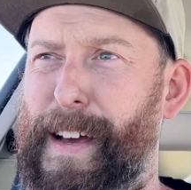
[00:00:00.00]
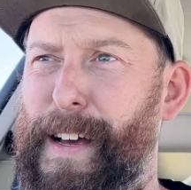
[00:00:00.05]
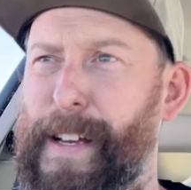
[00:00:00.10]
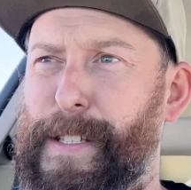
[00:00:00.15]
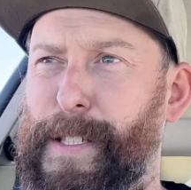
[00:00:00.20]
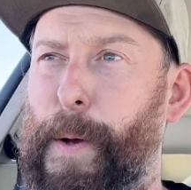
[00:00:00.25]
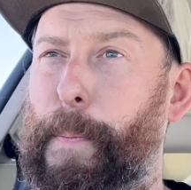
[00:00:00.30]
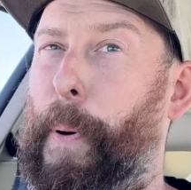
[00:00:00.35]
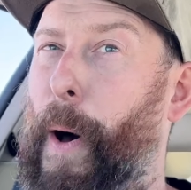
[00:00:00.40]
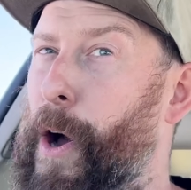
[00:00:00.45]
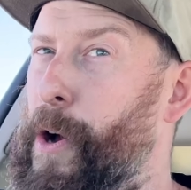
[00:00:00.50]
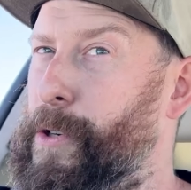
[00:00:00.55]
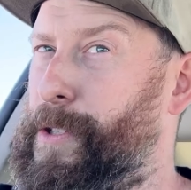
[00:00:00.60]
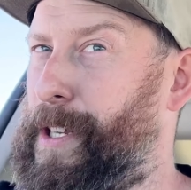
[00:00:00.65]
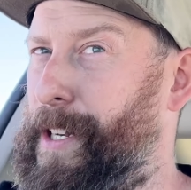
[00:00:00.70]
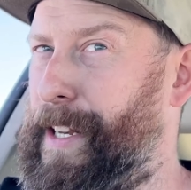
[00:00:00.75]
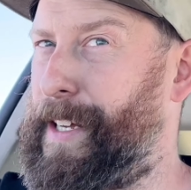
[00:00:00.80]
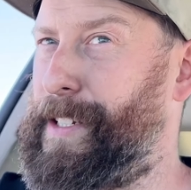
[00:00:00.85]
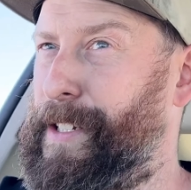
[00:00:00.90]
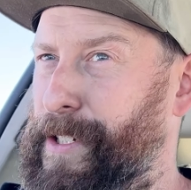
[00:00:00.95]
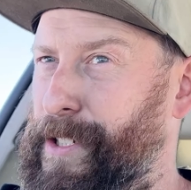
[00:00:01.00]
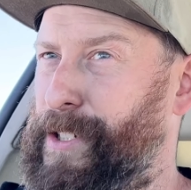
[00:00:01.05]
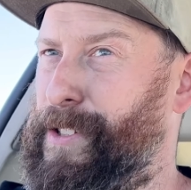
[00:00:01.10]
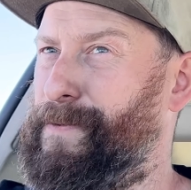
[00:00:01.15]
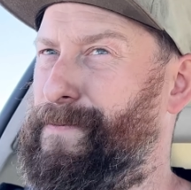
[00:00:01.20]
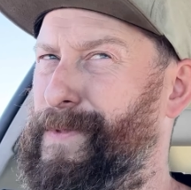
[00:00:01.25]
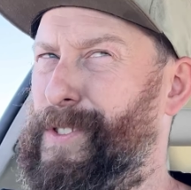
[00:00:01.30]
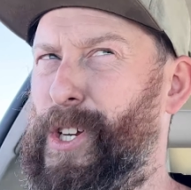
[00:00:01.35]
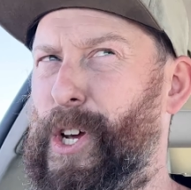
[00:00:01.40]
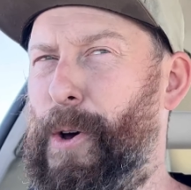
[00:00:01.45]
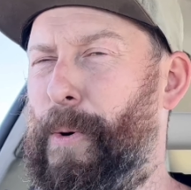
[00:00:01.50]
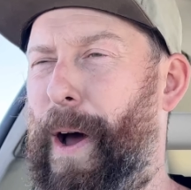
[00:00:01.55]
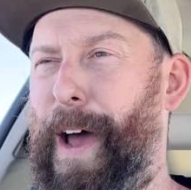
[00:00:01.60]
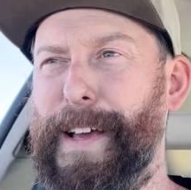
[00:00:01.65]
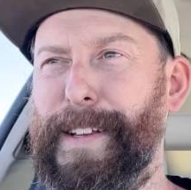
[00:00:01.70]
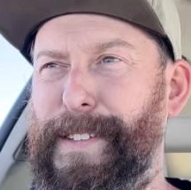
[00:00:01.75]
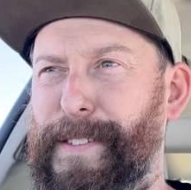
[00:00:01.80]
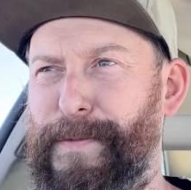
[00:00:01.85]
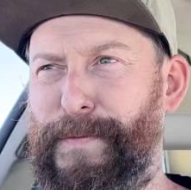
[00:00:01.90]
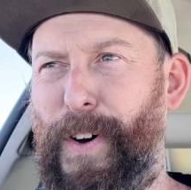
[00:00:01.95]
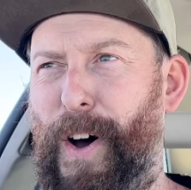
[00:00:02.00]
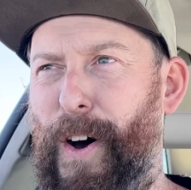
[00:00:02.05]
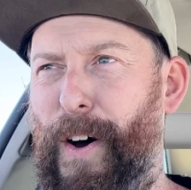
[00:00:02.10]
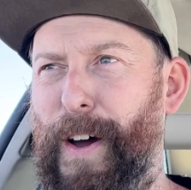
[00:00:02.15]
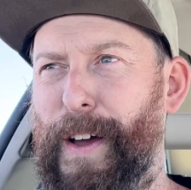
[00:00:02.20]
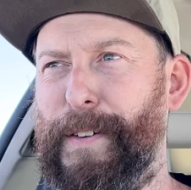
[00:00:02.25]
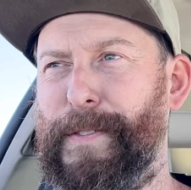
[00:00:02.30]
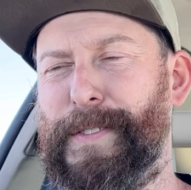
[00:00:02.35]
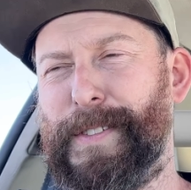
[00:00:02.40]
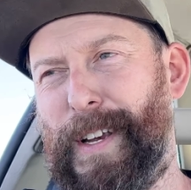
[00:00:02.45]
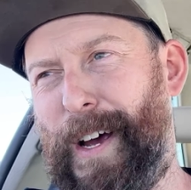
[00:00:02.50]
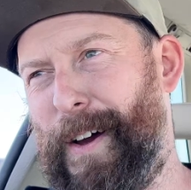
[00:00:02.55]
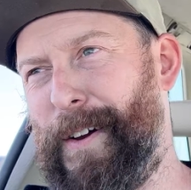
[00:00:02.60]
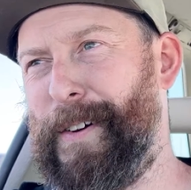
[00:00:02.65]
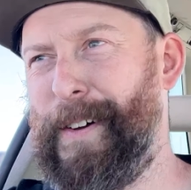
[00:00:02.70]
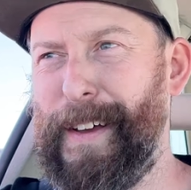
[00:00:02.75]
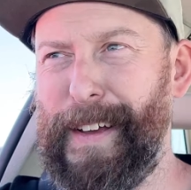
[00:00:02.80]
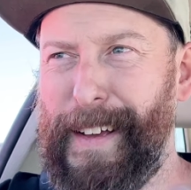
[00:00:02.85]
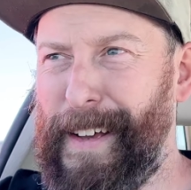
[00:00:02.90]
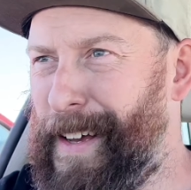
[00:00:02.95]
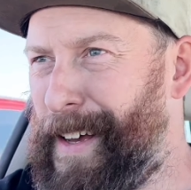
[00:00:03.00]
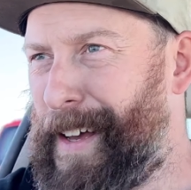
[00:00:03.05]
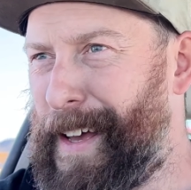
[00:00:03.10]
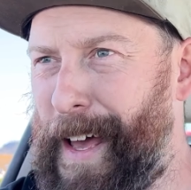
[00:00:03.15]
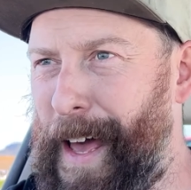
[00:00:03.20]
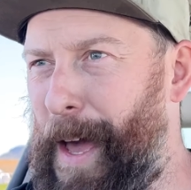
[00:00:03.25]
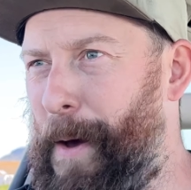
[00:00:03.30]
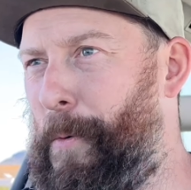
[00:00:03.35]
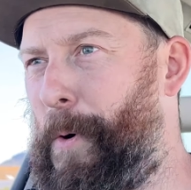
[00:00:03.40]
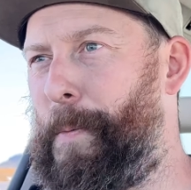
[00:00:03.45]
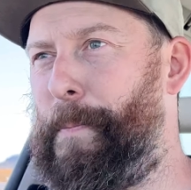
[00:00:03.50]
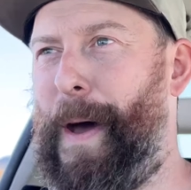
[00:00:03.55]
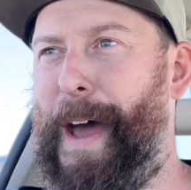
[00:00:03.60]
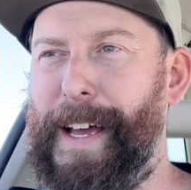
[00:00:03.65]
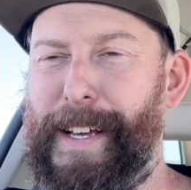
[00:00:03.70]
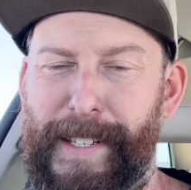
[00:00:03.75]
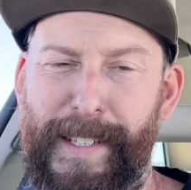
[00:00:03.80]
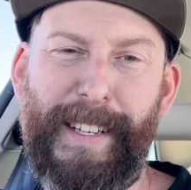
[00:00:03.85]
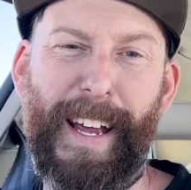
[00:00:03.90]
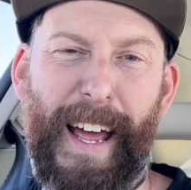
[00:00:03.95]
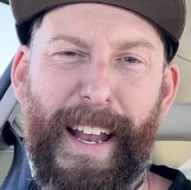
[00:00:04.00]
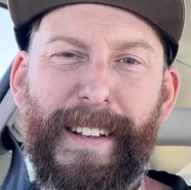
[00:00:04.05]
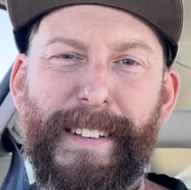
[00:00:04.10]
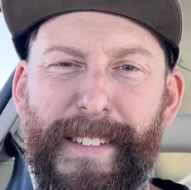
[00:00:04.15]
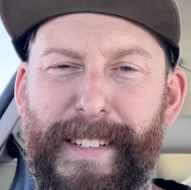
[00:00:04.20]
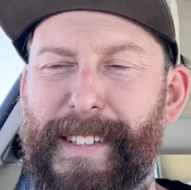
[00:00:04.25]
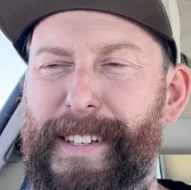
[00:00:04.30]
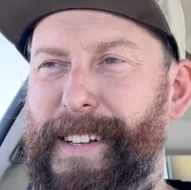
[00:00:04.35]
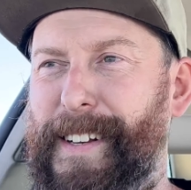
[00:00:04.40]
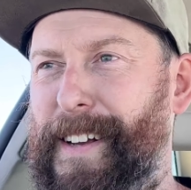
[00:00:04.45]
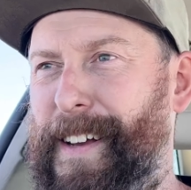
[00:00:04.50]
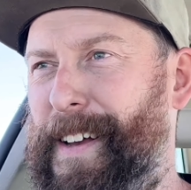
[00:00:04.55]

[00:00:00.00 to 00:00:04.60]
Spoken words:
supposedly to 285, so it would make sense.